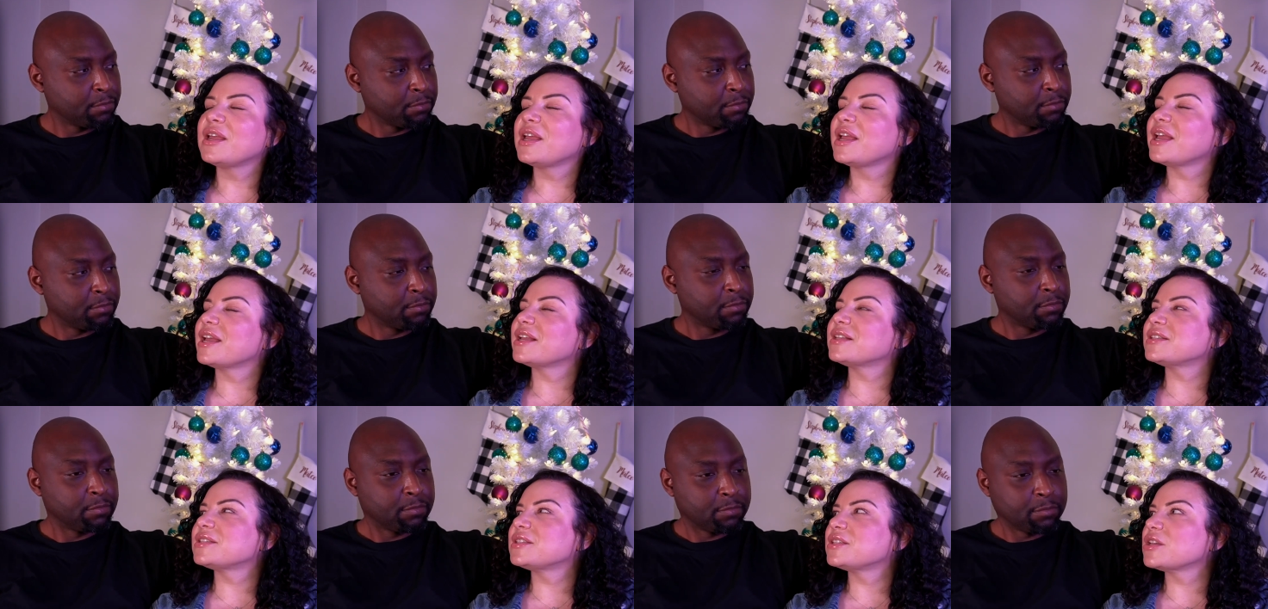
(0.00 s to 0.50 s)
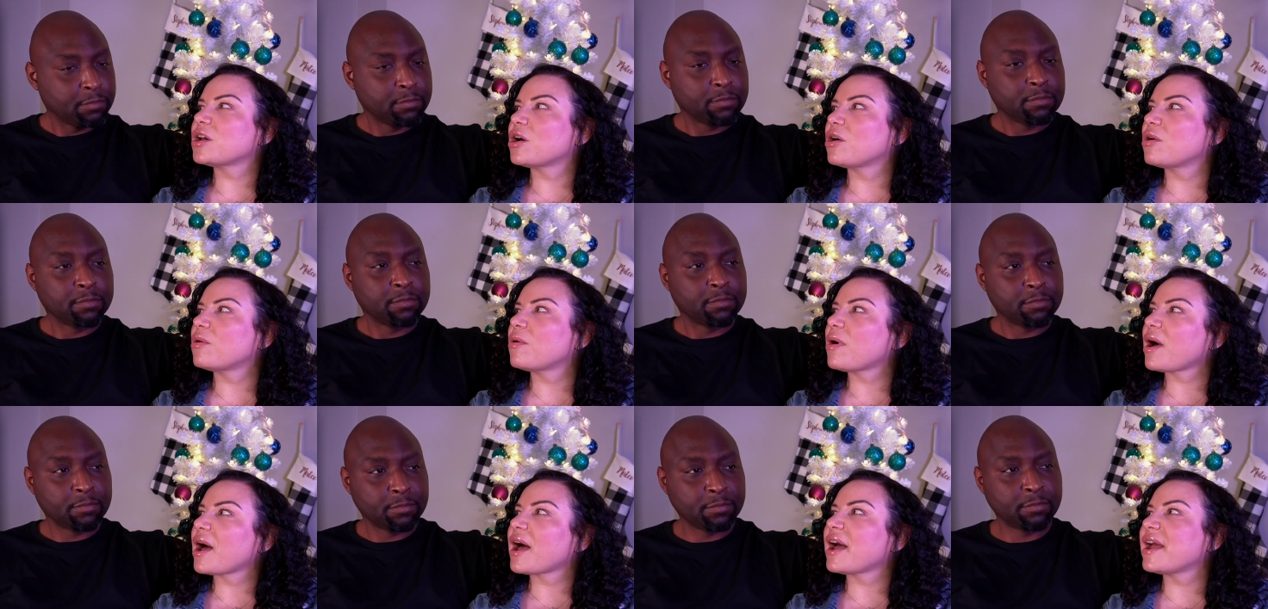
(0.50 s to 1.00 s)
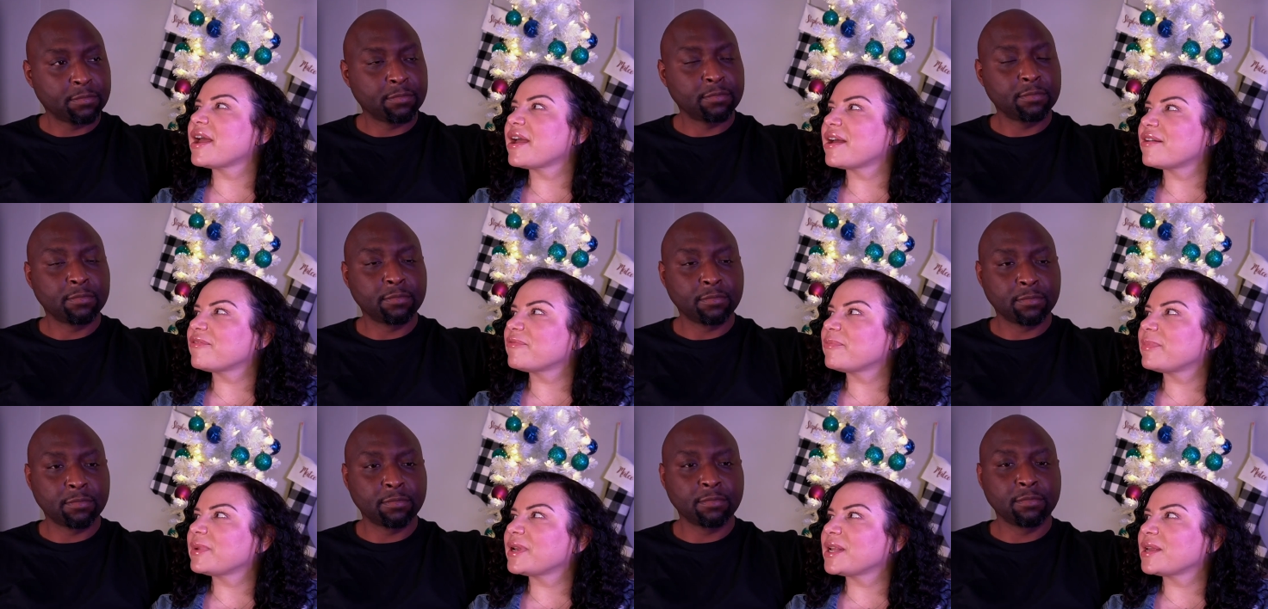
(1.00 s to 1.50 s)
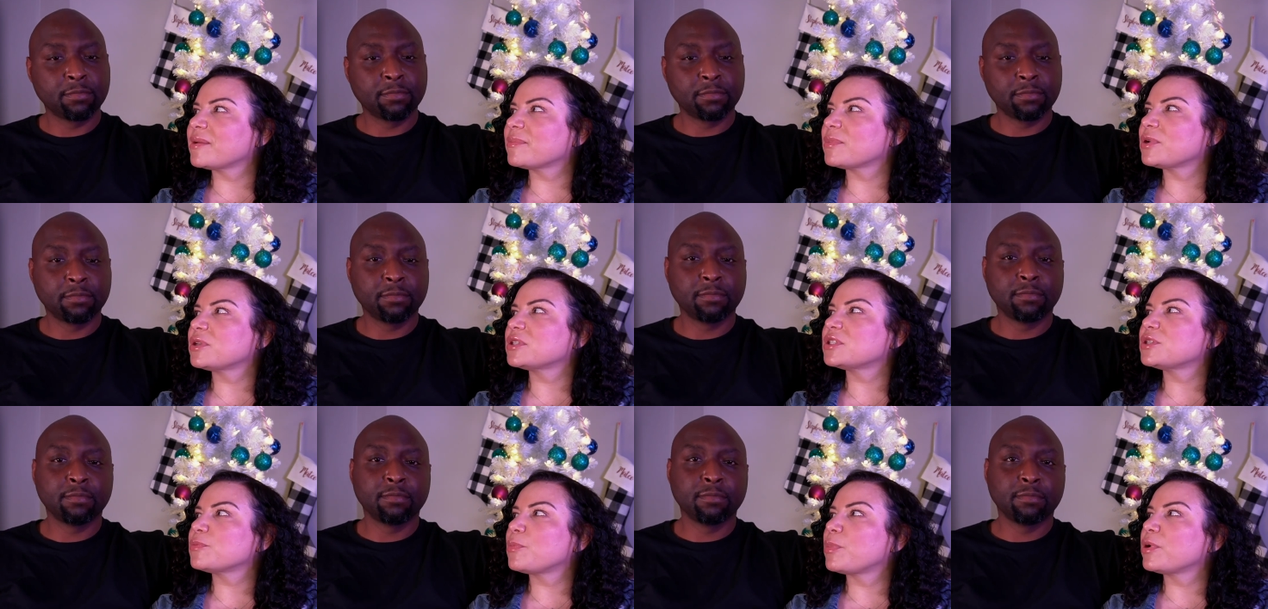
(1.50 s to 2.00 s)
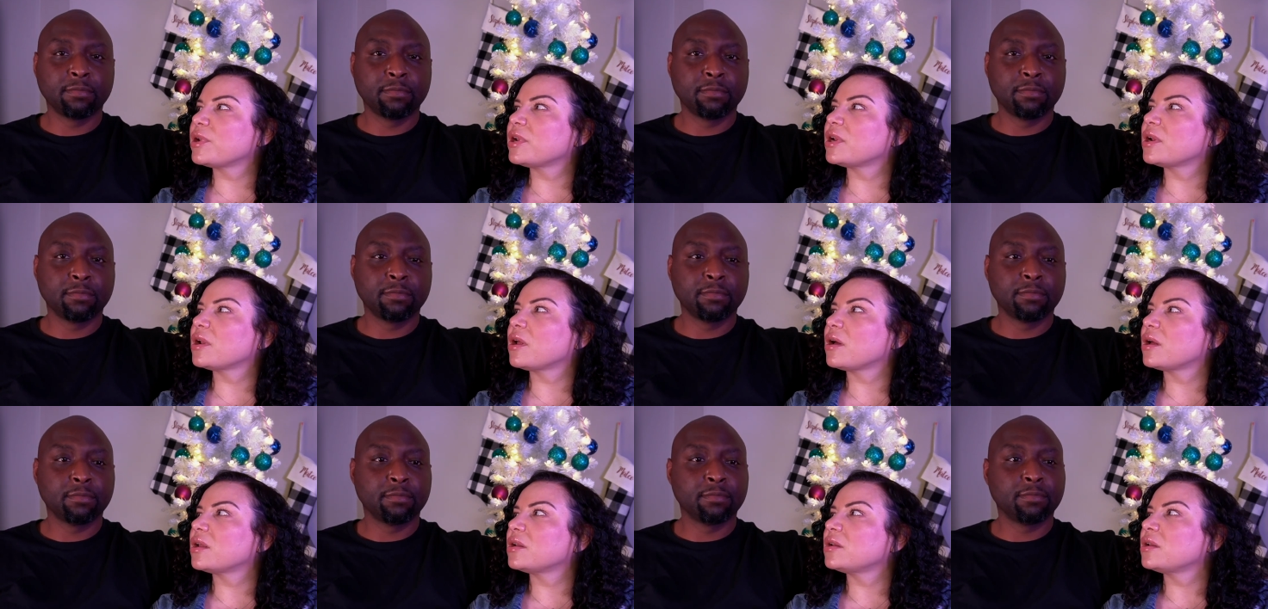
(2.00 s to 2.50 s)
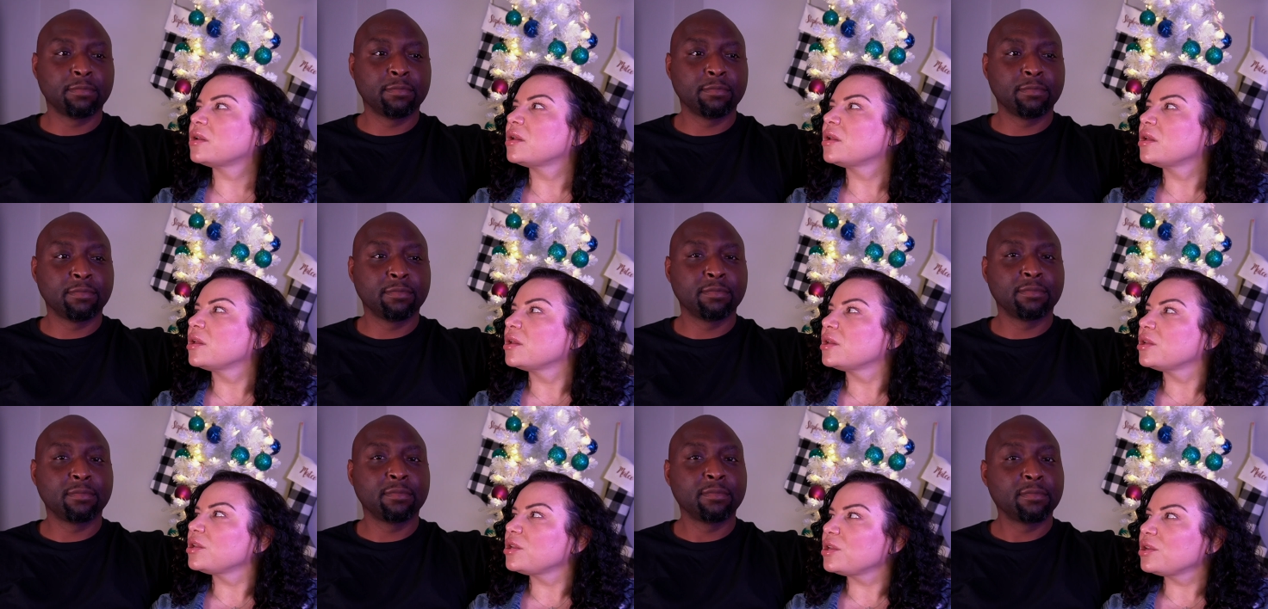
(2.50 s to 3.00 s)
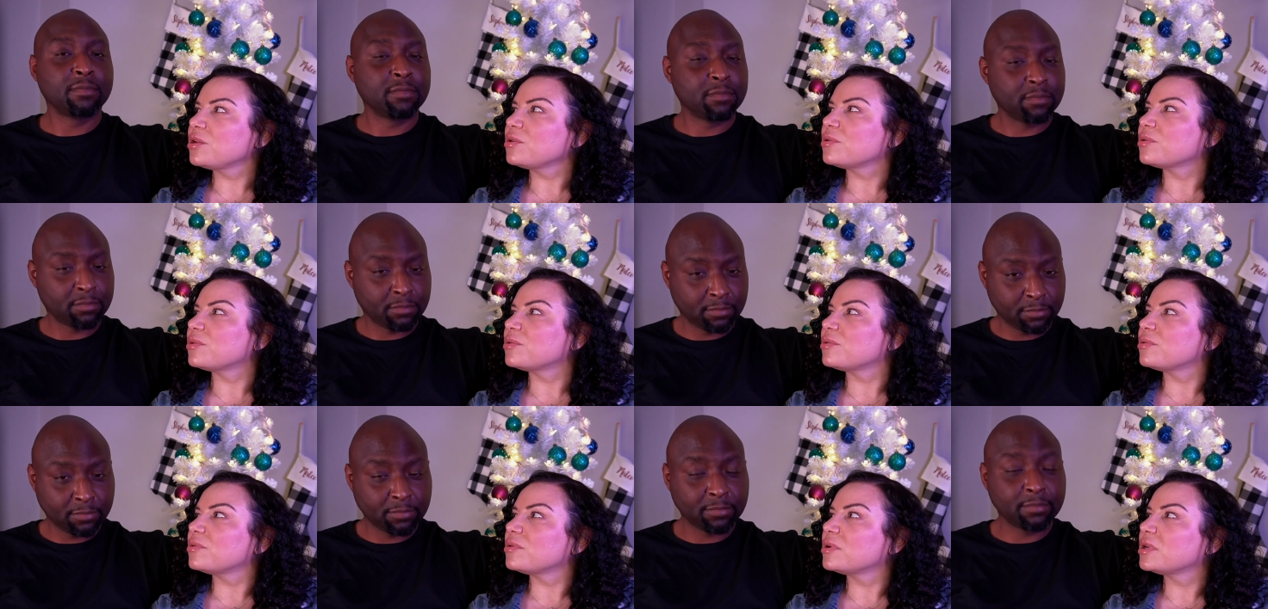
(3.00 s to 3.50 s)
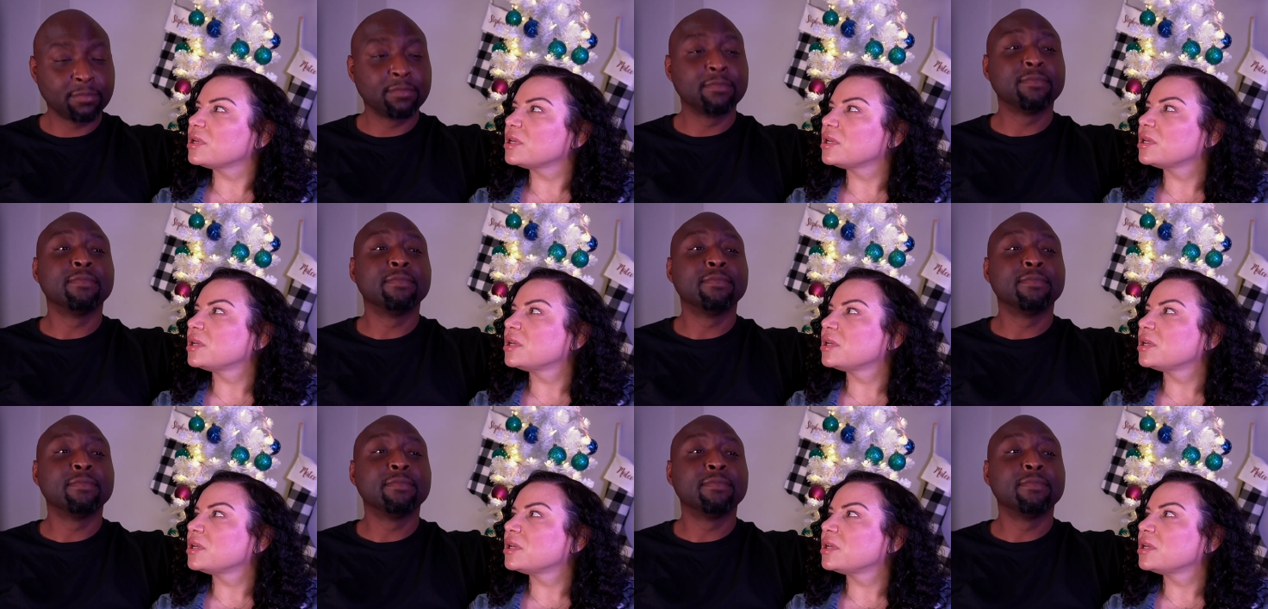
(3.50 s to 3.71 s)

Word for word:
Speaker 1: And so I have been able to put it on you